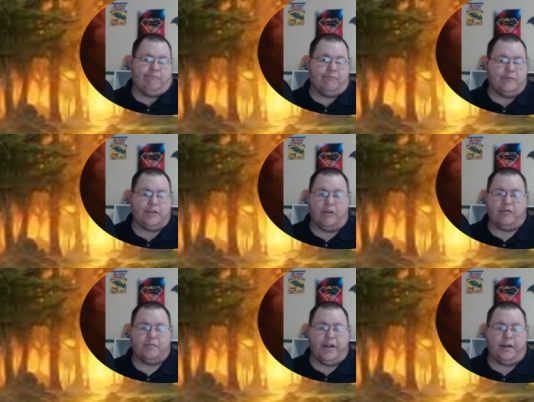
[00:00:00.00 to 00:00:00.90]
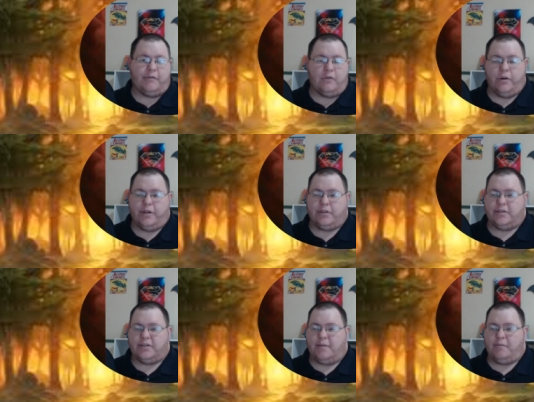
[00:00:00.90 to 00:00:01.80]
go from there. Or you could just
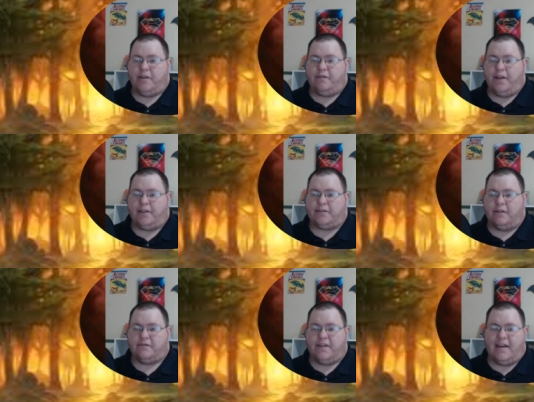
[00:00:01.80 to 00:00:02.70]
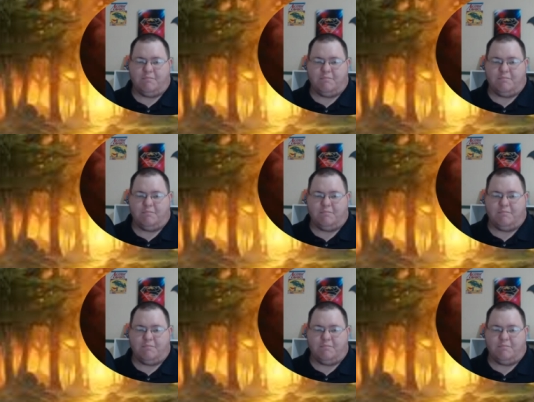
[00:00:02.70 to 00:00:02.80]
set them to the face, turn 5.